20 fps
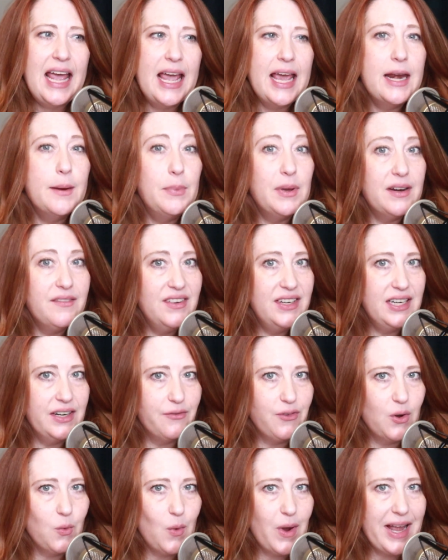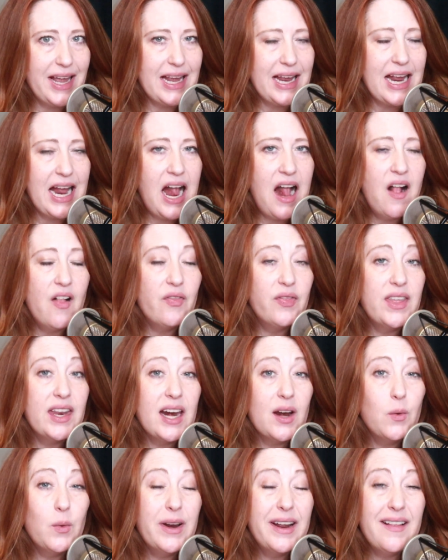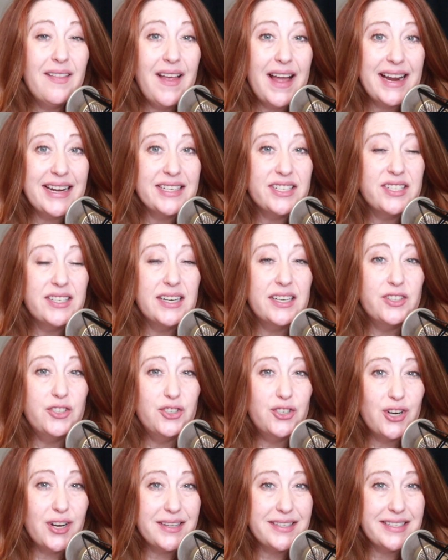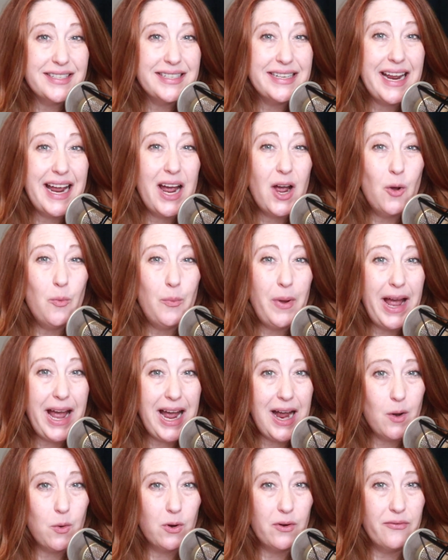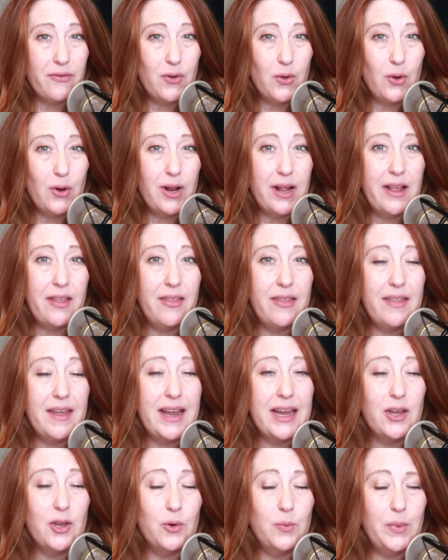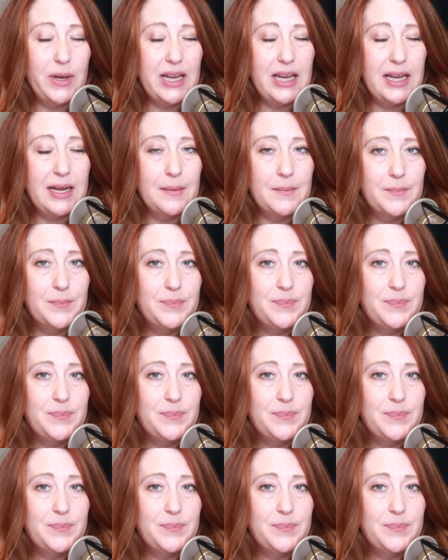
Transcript: in a bit of a different way that I realized just how powerful they could be.